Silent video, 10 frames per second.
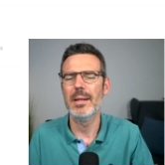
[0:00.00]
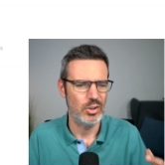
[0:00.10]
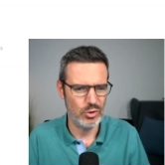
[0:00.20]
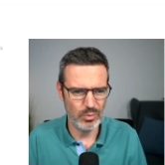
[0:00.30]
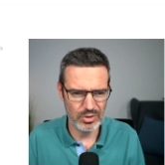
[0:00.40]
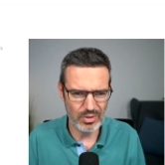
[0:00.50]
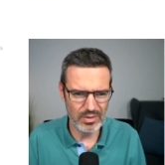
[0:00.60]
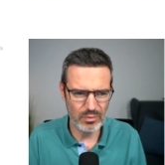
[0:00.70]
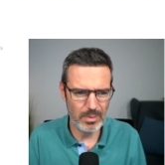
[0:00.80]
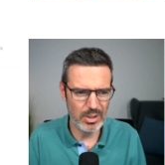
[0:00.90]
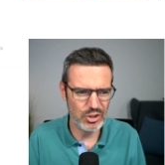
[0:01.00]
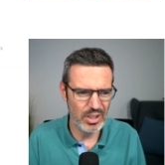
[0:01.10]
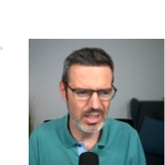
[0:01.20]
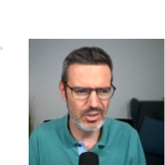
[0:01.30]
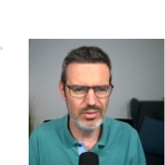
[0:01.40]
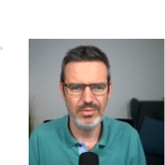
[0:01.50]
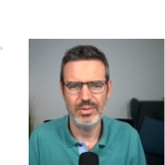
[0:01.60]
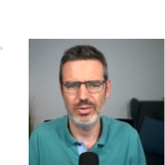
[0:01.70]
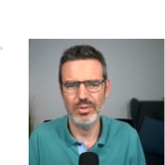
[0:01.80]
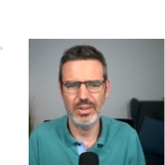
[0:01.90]
You're doing transformation here,
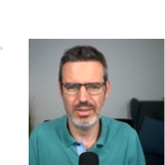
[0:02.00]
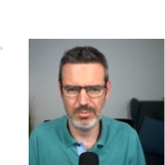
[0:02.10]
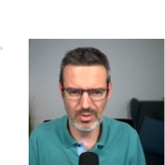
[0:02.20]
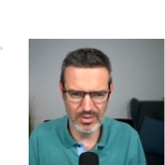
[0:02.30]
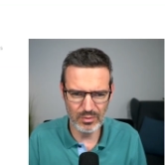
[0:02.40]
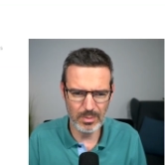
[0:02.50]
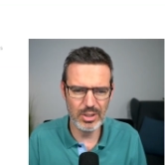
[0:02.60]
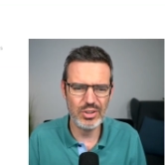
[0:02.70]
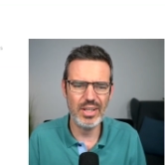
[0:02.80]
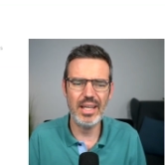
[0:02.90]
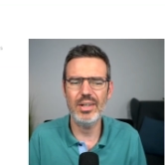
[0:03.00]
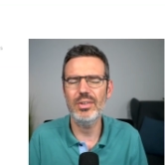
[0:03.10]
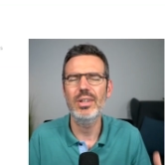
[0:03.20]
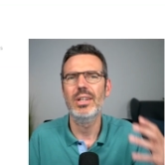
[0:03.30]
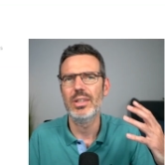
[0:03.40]
you're doing some transformation there,